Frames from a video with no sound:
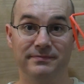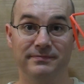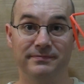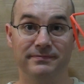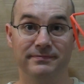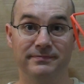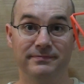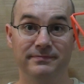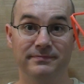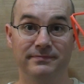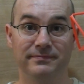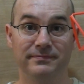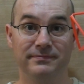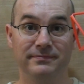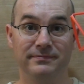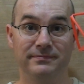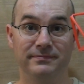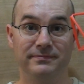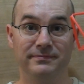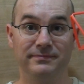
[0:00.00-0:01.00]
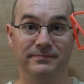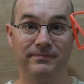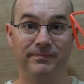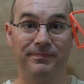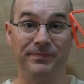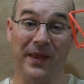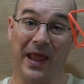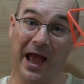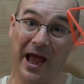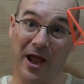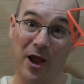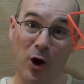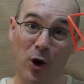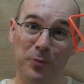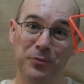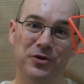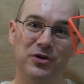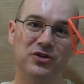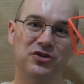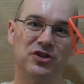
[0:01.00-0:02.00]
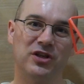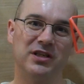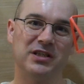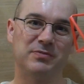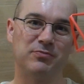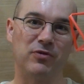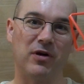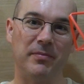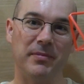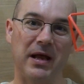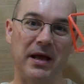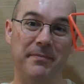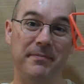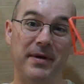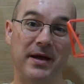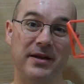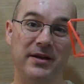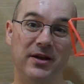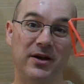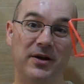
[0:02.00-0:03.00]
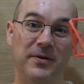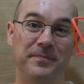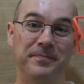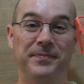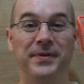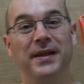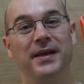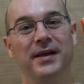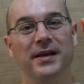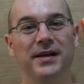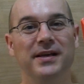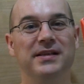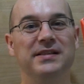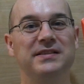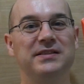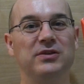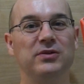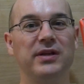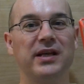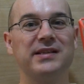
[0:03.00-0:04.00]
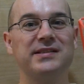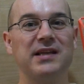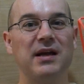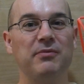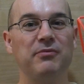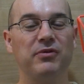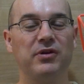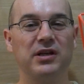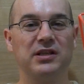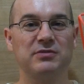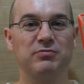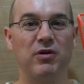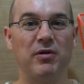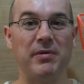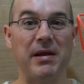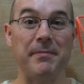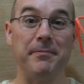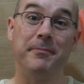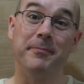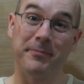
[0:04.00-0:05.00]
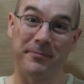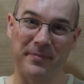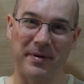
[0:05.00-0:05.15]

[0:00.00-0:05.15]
I hope you enjoy this problem and uh, see you next time for next problem.